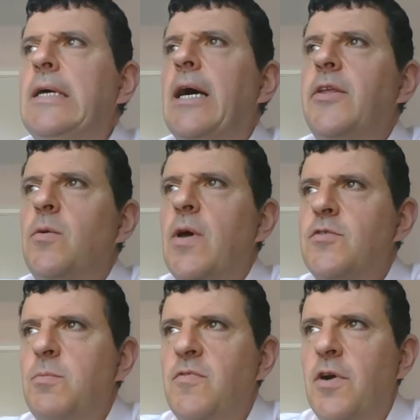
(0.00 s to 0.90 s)
I think we have
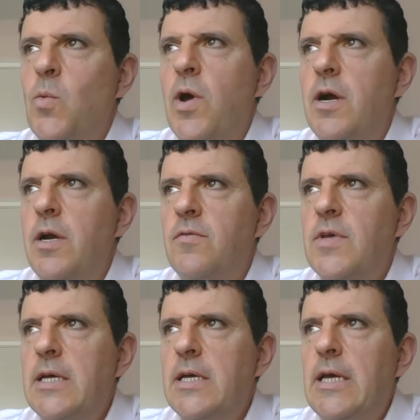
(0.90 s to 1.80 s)
to be very wary of
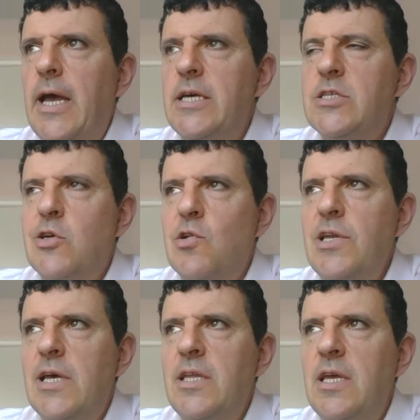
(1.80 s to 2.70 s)
that.
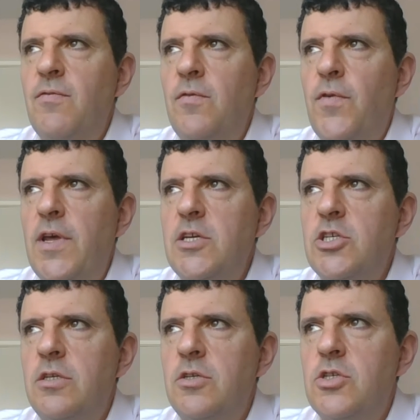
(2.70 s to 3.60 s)
Certainly, I think if
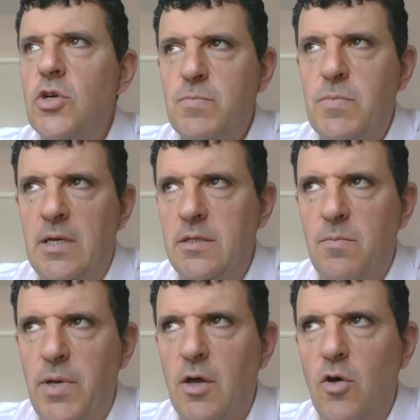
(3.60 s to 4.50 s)
inflation does begin
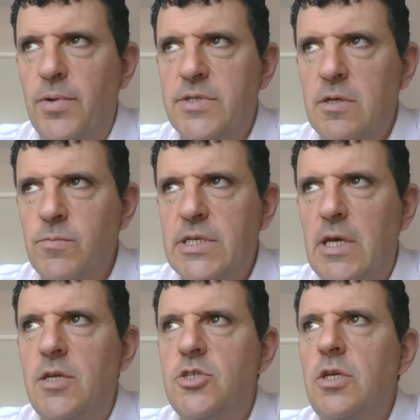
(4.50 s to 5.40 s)
to pick up at some
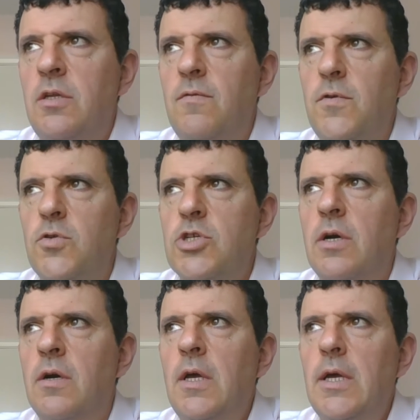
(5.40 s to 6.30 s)
stage in the
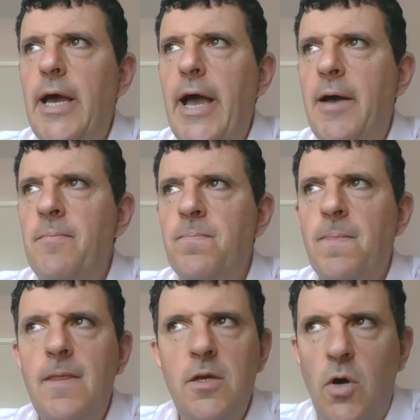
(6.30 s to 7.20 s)
future,
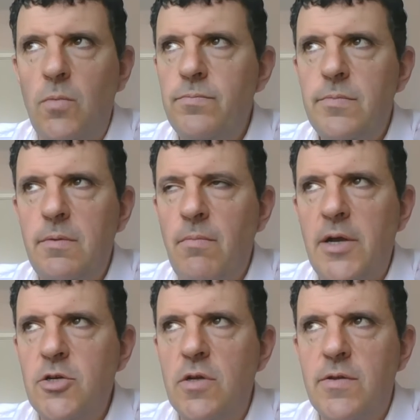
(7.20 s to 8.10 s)

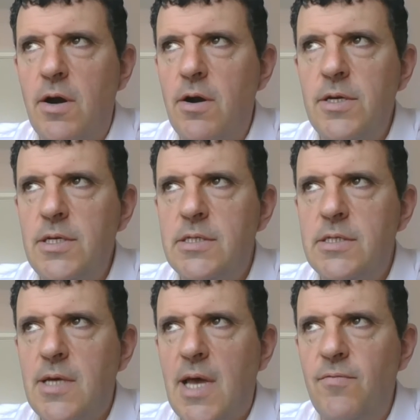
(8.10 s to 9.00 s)
monetary
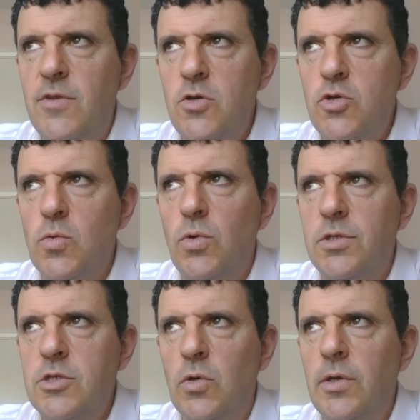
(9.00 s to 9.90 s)
authorities have the
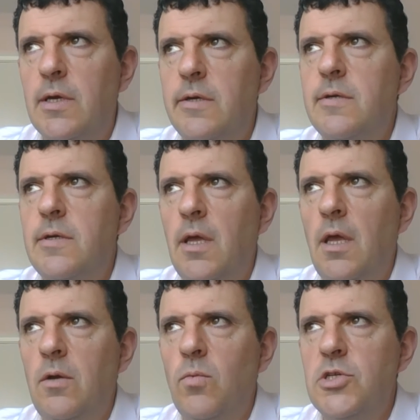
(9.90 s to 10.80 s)
usual toolkit
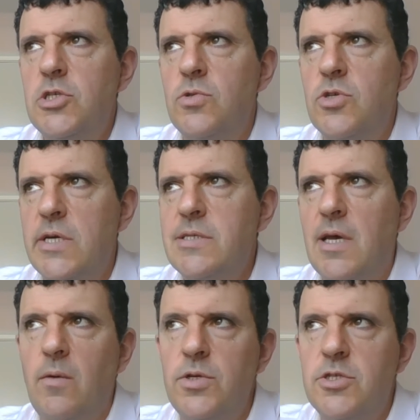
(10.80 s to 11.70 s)
in which to address
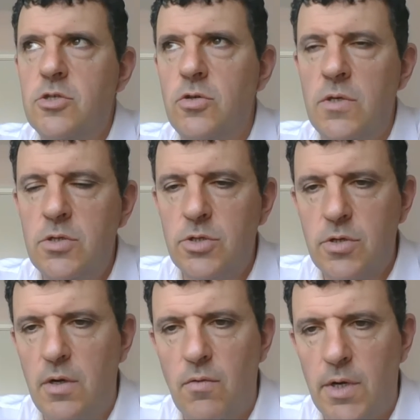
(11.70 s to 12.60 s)
that, which is through
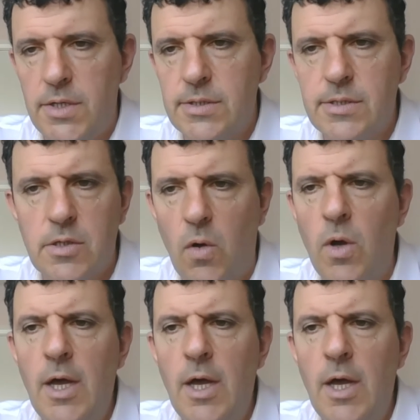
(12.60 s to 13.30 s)
interest rate rises. So,